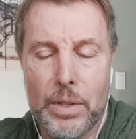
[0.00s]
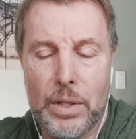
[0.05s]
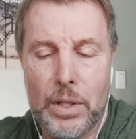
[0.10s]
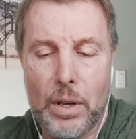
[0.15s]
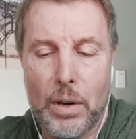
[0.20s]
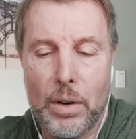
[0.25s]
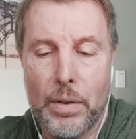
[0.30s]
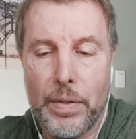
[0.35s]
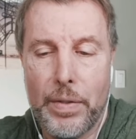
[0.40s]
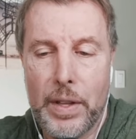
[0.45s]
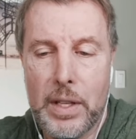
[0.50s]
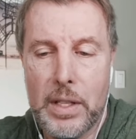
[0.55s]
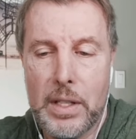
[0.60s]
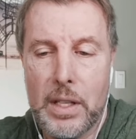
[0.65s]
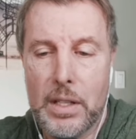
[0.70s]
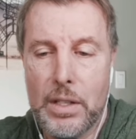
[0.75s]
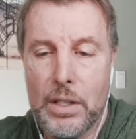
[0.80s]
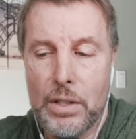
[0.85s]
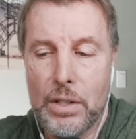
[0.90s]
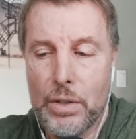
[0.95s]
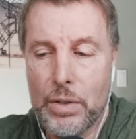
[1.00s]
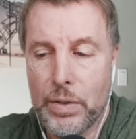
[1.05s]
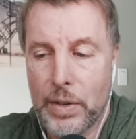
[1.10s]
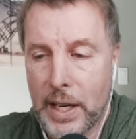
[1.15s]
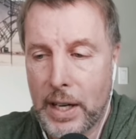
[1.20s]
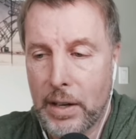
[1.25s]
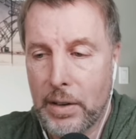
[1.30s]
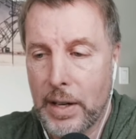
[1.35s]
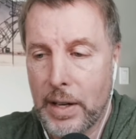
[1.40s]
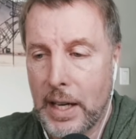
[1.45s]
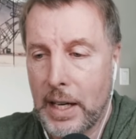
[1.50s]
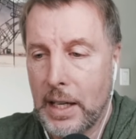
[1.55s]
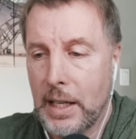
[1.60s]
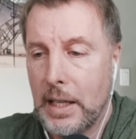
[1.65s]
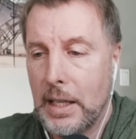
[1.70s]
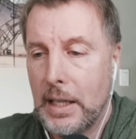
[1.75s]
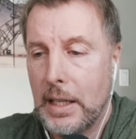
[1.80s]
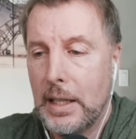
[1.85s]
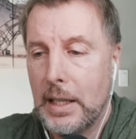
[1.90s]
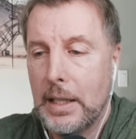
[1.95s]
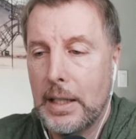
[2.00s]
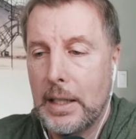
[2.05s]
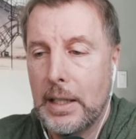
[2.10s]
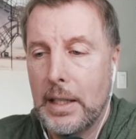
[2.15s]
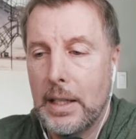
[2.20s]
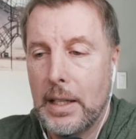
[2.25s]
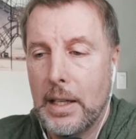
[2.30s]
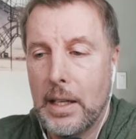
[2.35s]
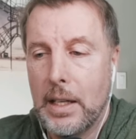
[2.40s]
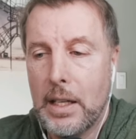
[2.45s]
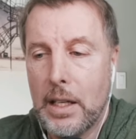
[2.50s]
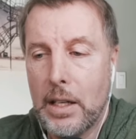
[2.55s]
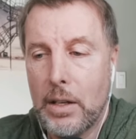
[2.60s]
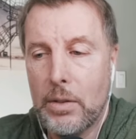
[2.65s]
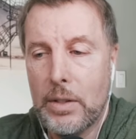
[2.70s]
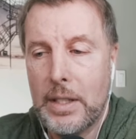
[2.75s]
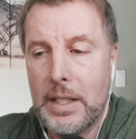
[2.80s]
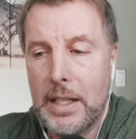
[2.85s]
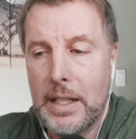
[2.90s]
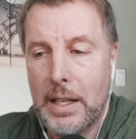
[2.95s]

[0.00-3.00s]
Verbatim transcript: So, if this is triggering, you know,